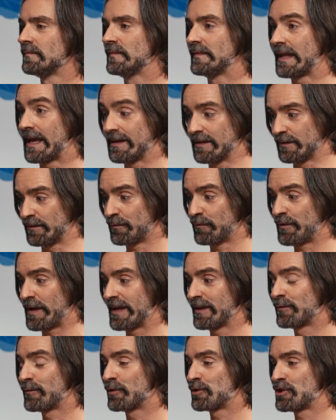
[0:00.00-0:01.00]
Dennis,
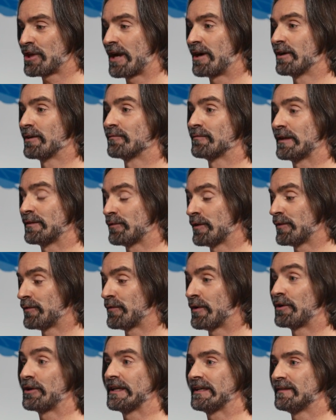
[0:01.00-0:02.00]
thanks for sharing. That was
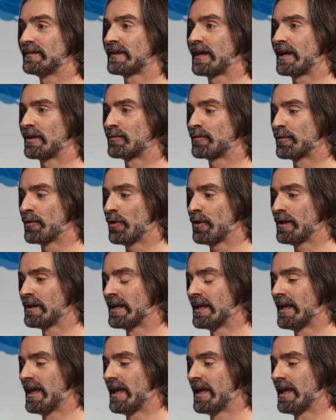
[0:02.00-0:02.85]
very insightful.